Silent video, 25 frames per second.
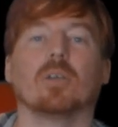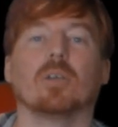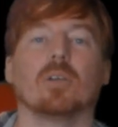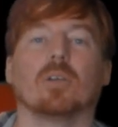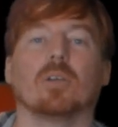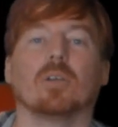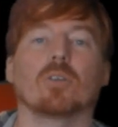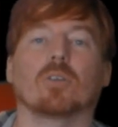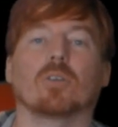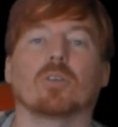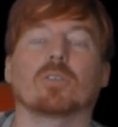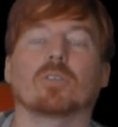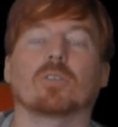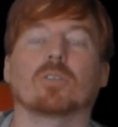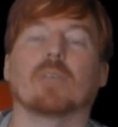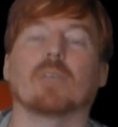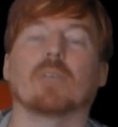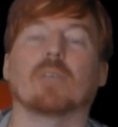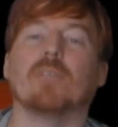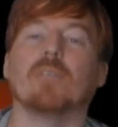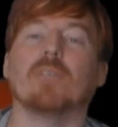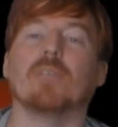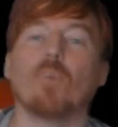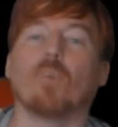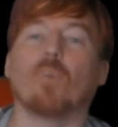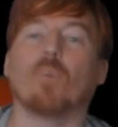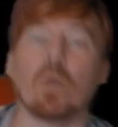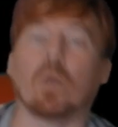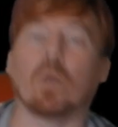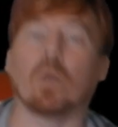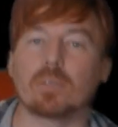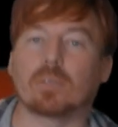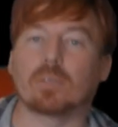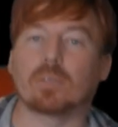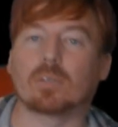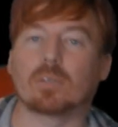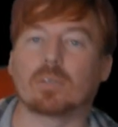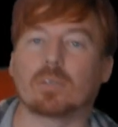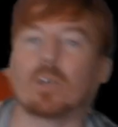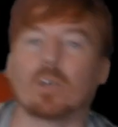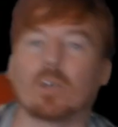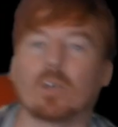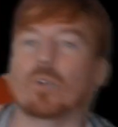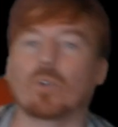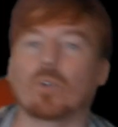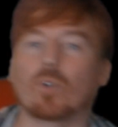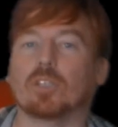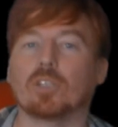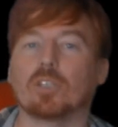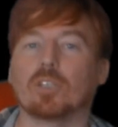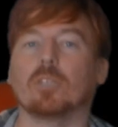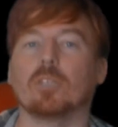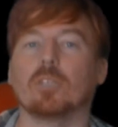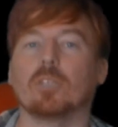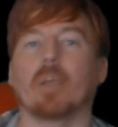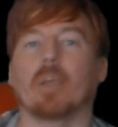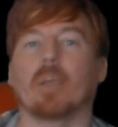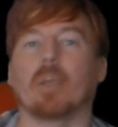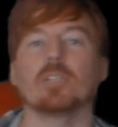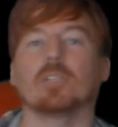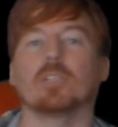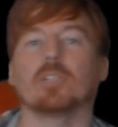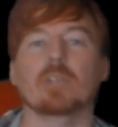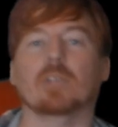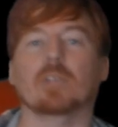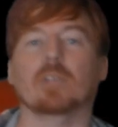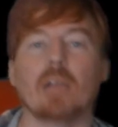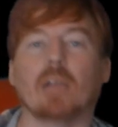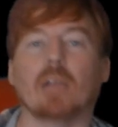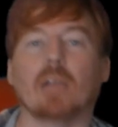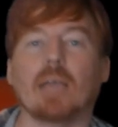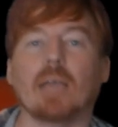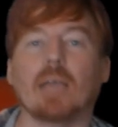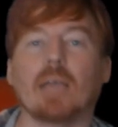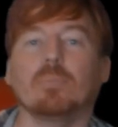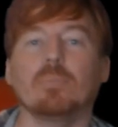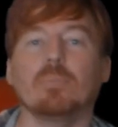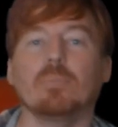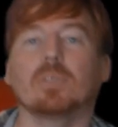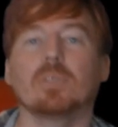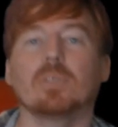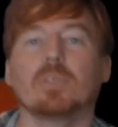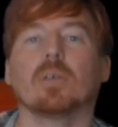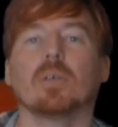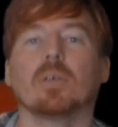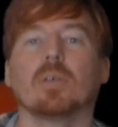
Doctors have never once questioned a patient's claims